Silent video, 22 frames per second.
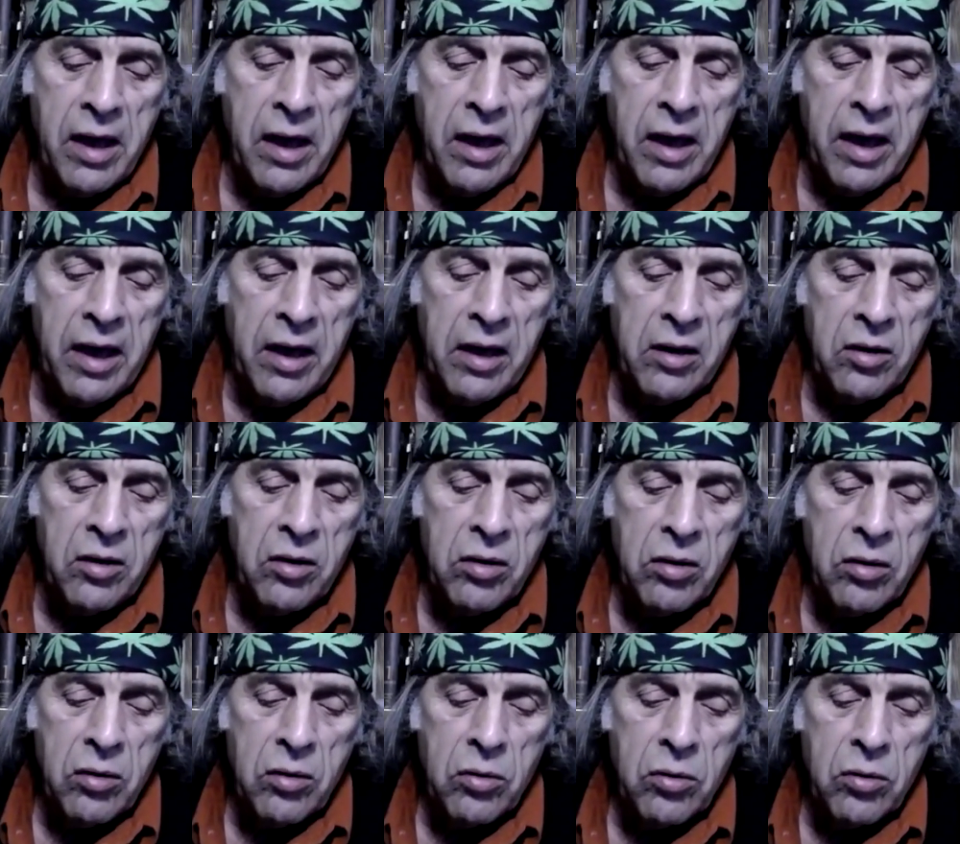and
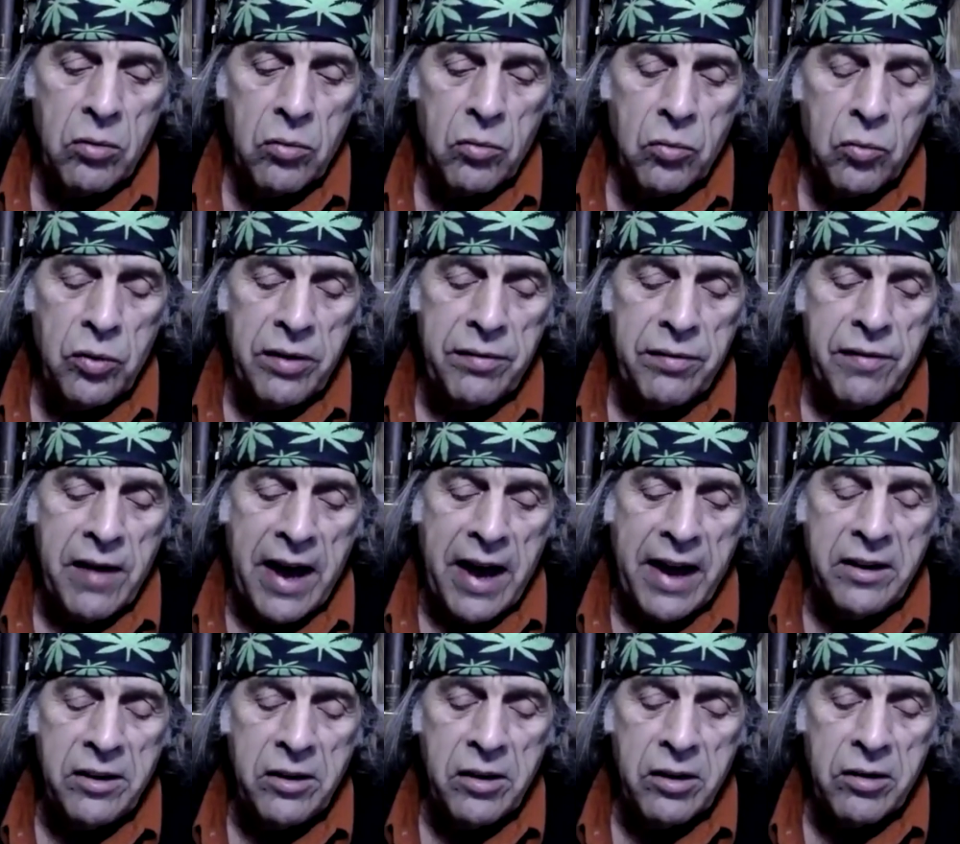
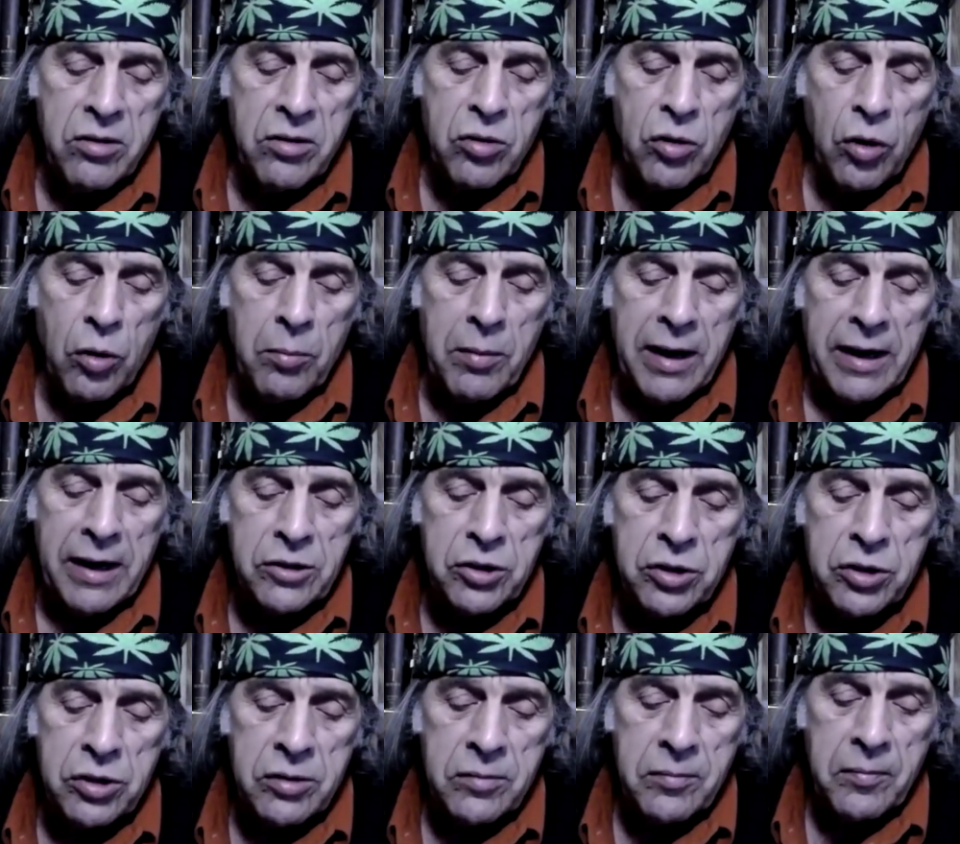refined it so
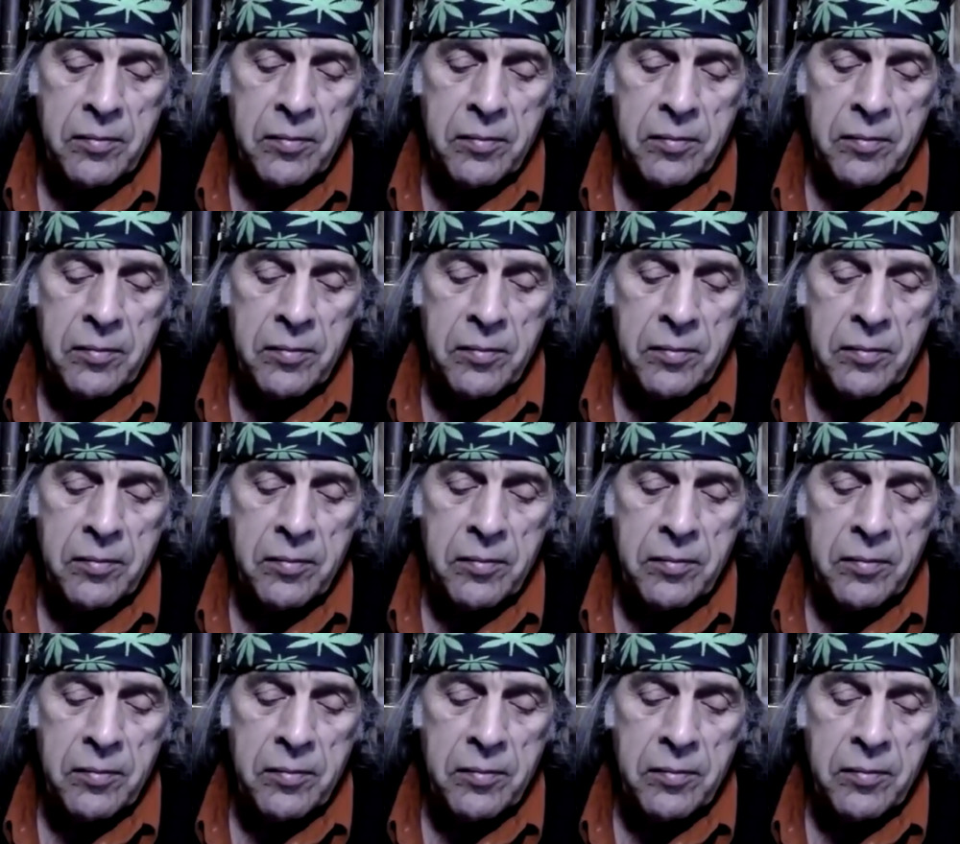much